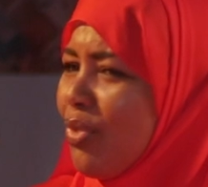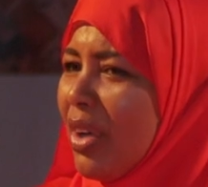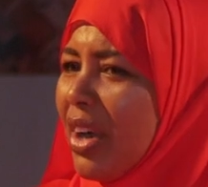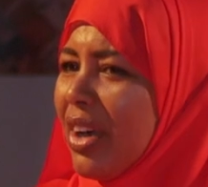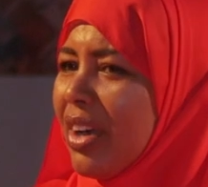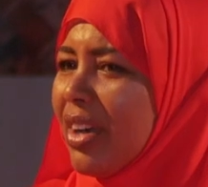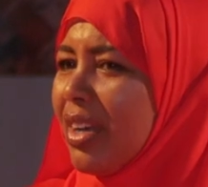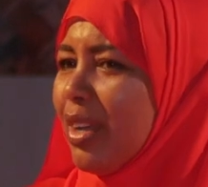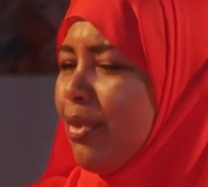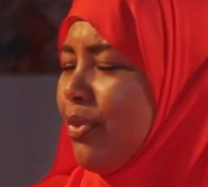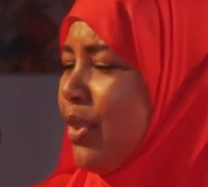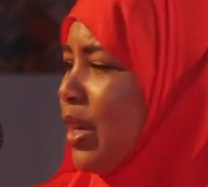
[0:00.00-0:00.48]

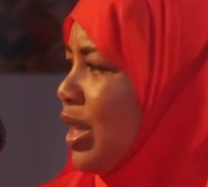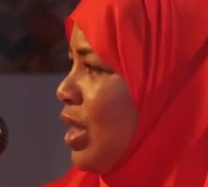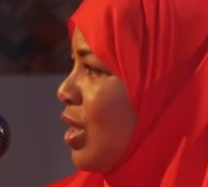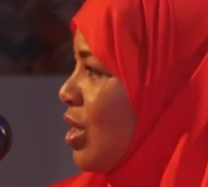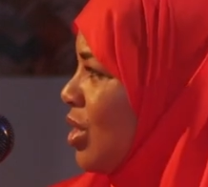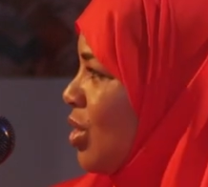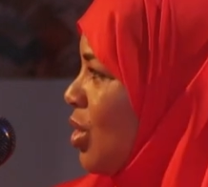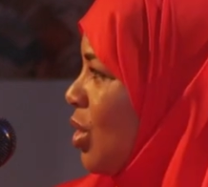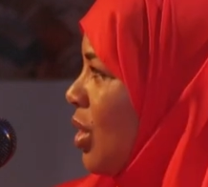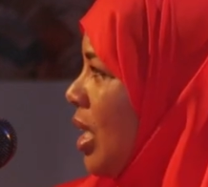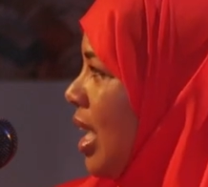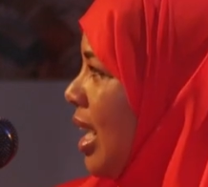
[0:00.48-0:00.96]
very
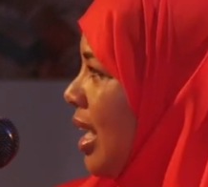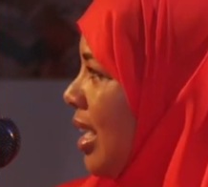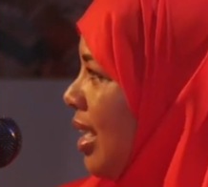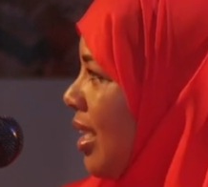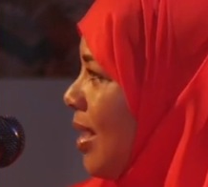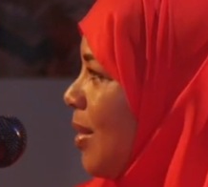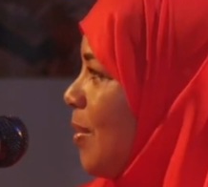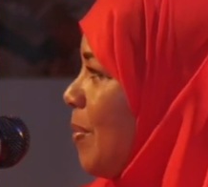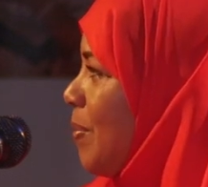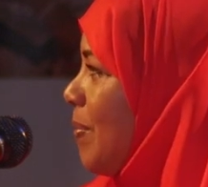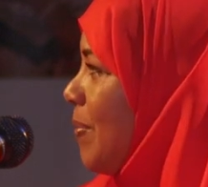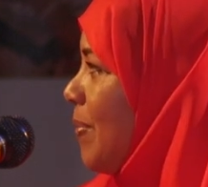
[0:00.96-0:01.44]
difficult to kind
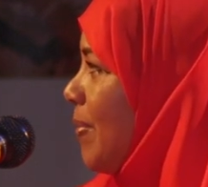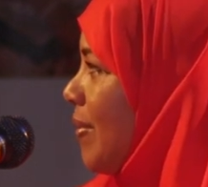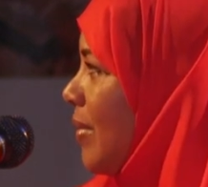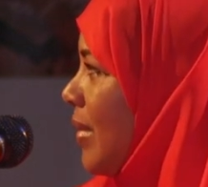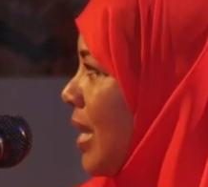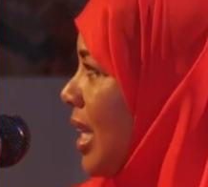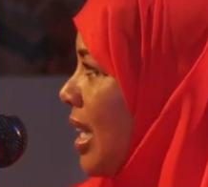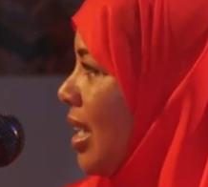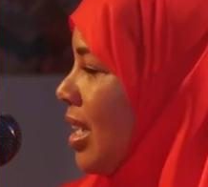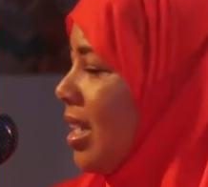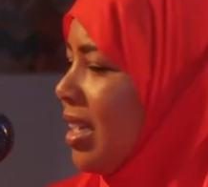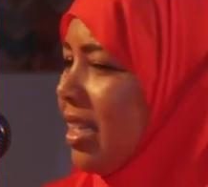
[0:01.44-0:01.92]
of,
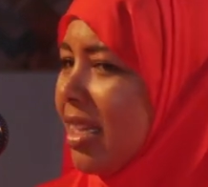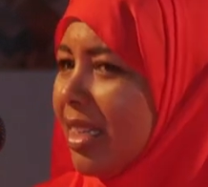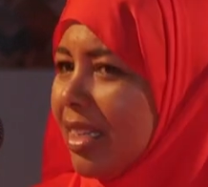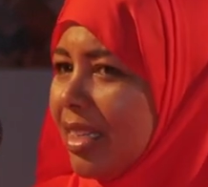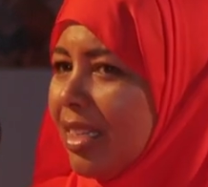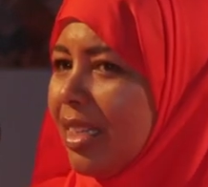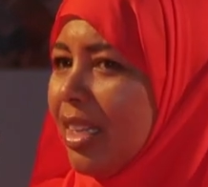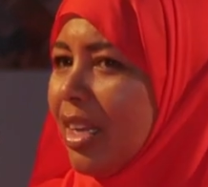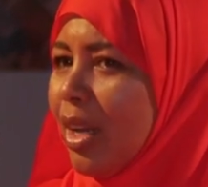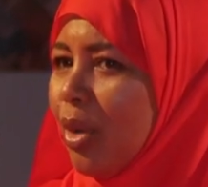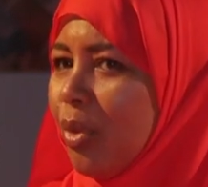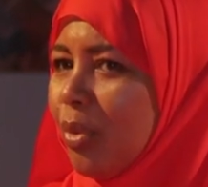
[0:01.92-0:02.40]

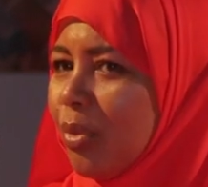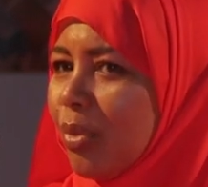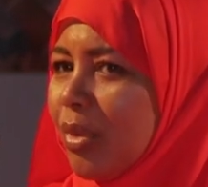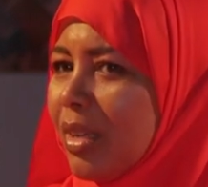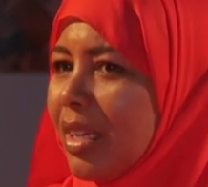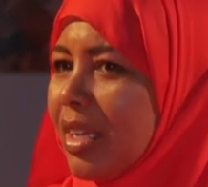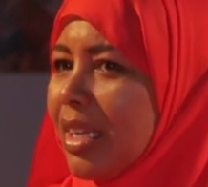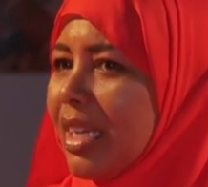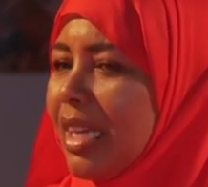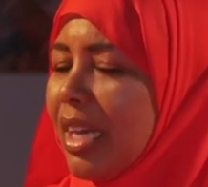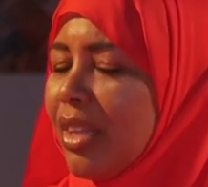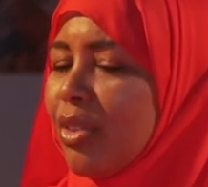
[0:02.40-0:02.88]
you know,
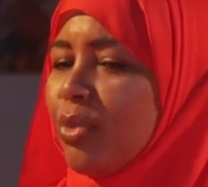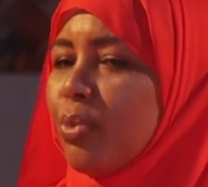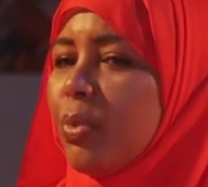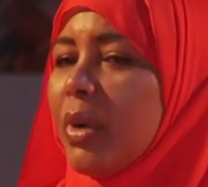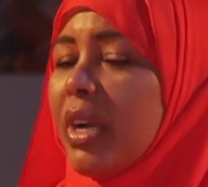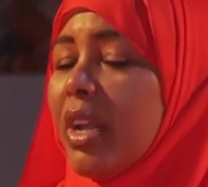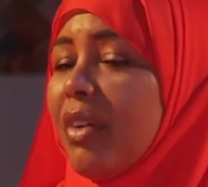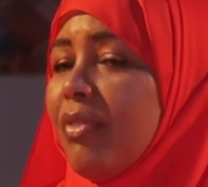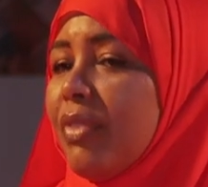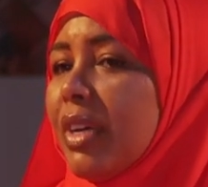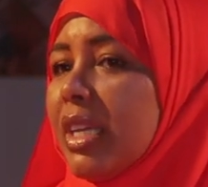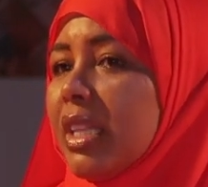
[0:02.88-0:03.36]
get
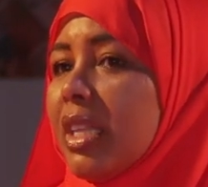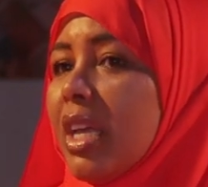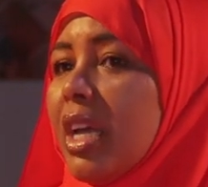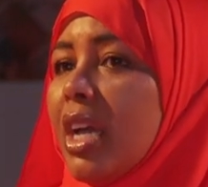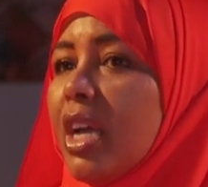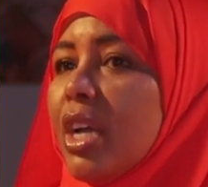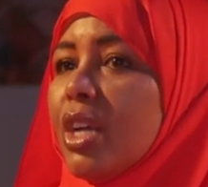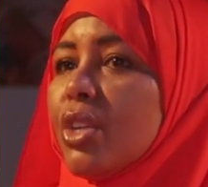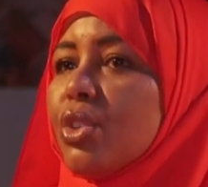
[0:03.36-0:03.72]
rid of it.